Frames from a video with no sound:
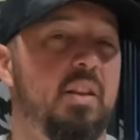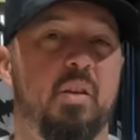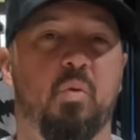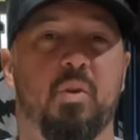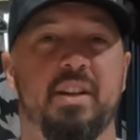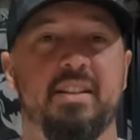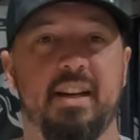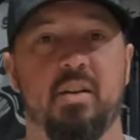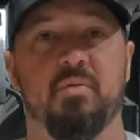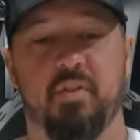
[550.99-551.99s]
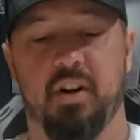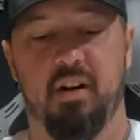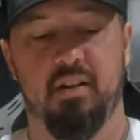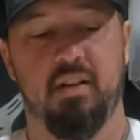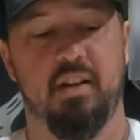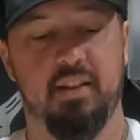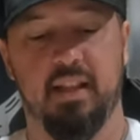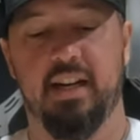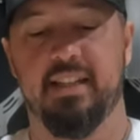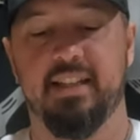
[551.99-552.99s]
The one downfall
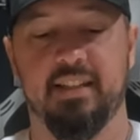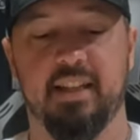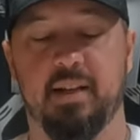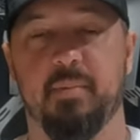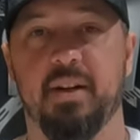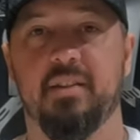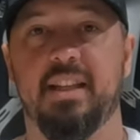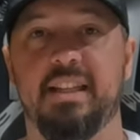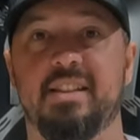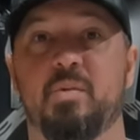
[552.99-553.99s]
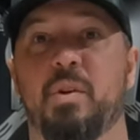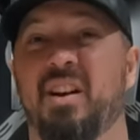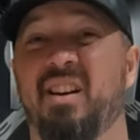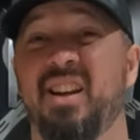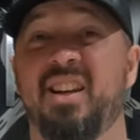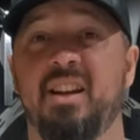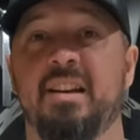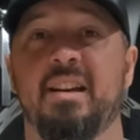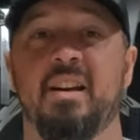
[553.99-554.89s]
that I didn't like about these when hiking